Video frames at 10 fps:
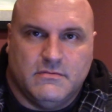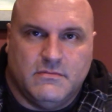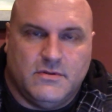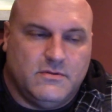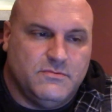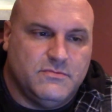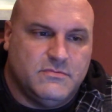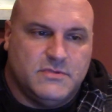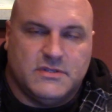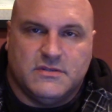well,
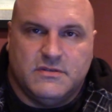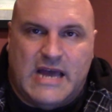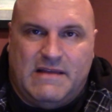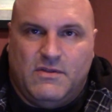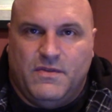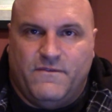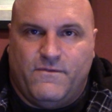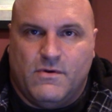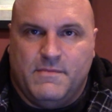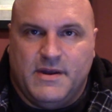just download the
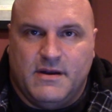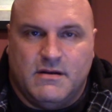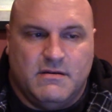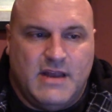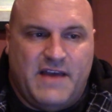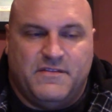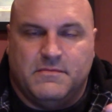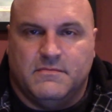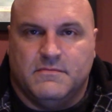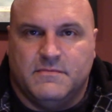form here and have
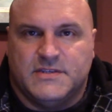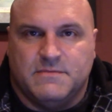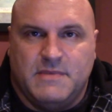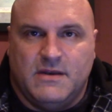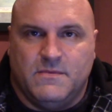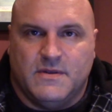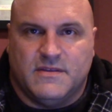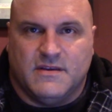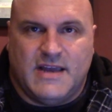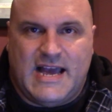them submit it
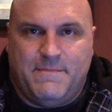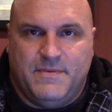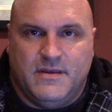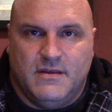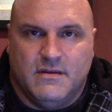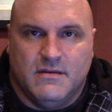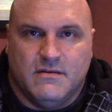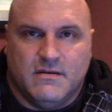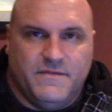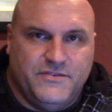with a copy
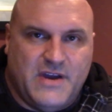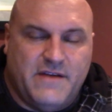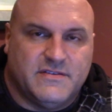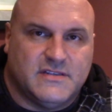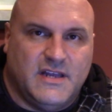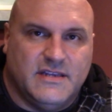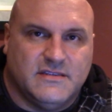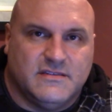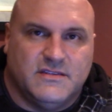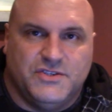of the driver's
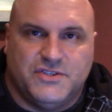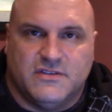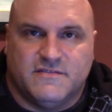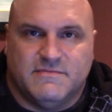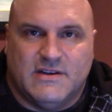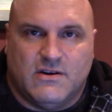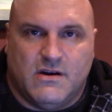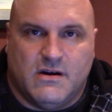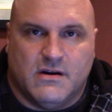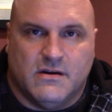license and insurance from their
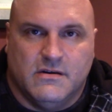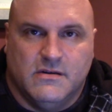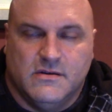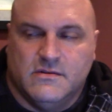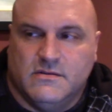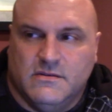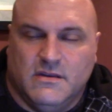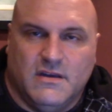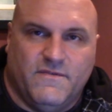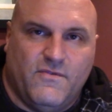car, and
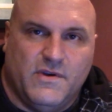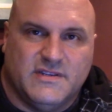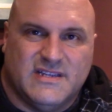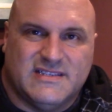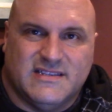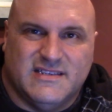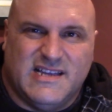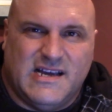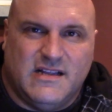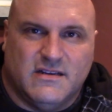they'll get 40 cents on the
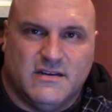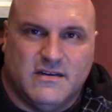dollar.